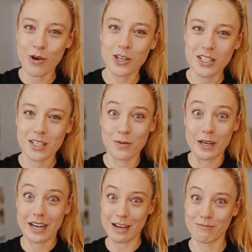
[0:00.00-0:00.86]
projects when
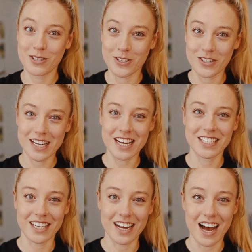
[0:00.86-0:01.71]
it comes to
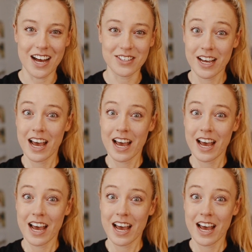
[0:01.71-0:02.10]
staging a house,